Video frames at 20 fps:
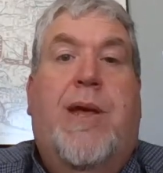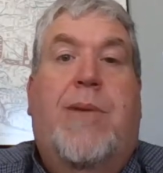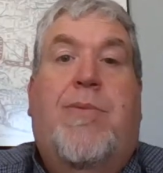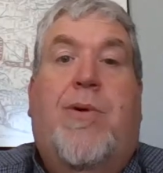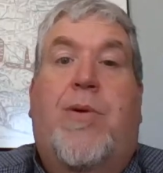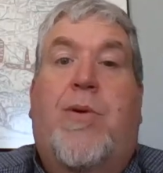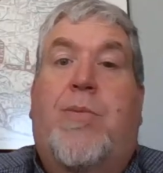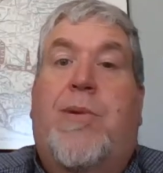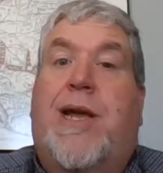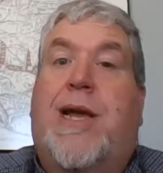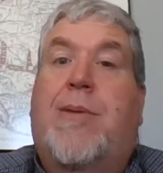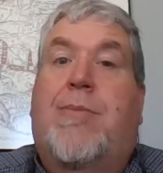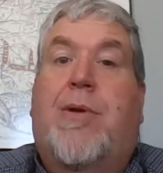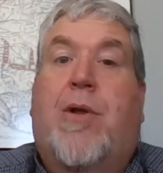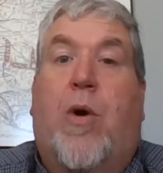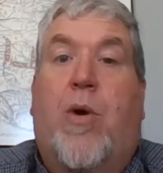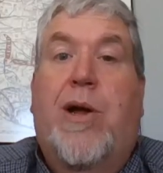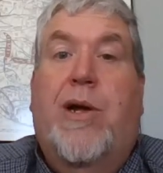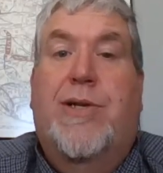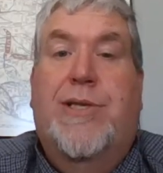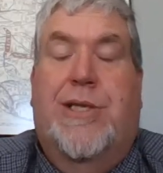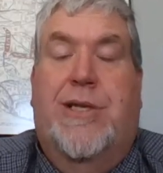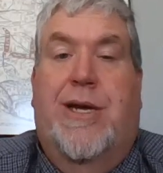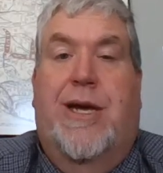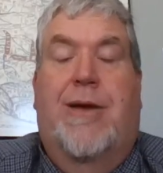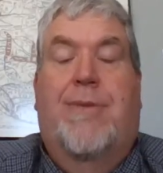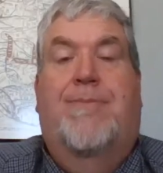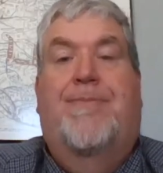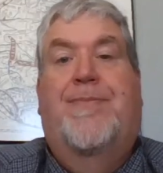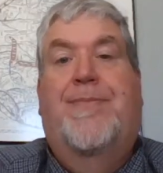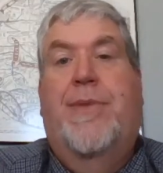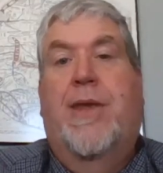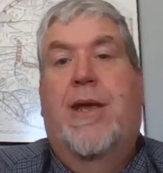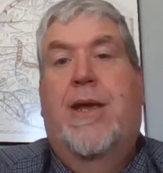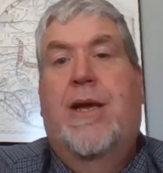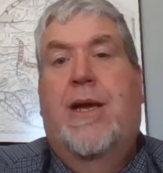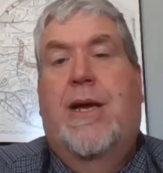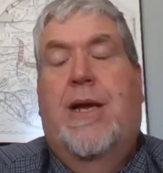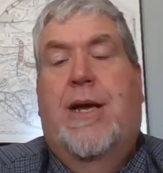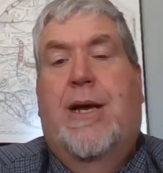people who become loyal to him.
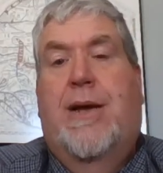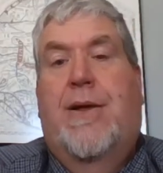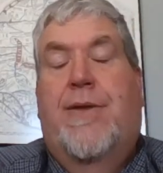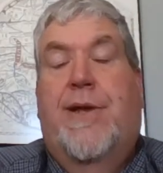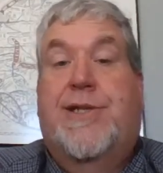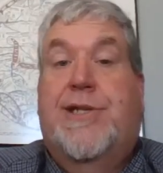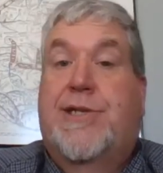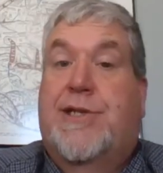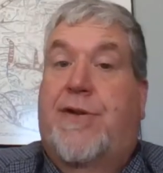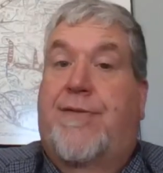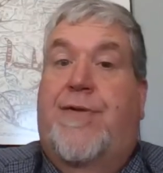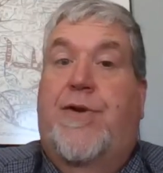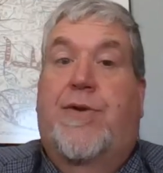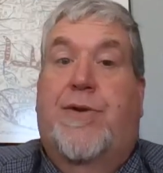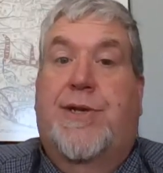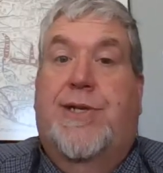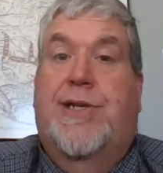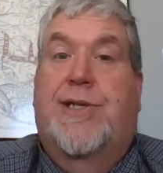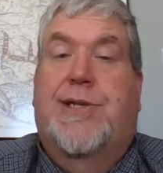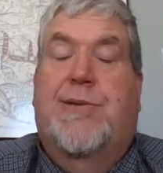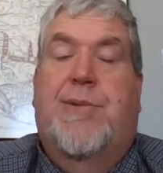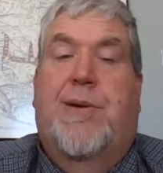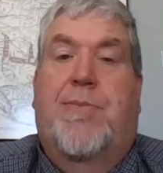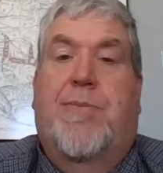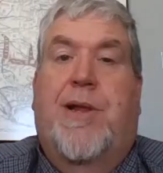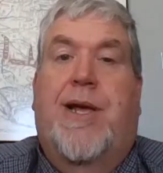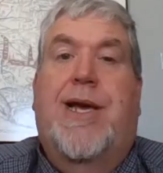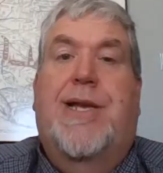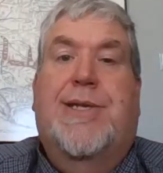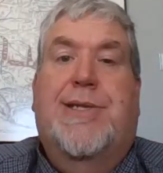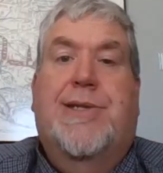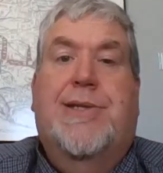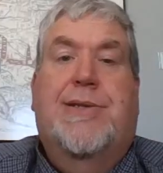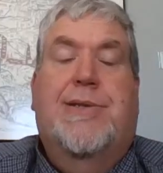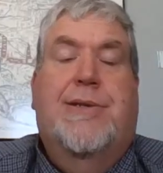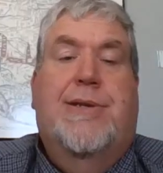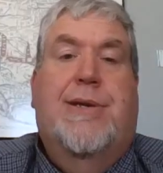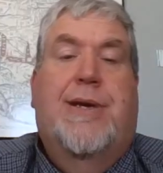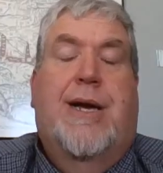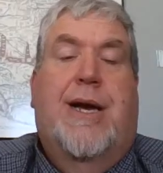This is the feudal system in
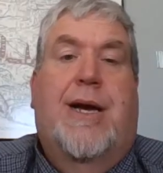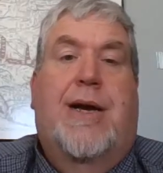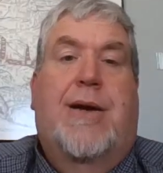place.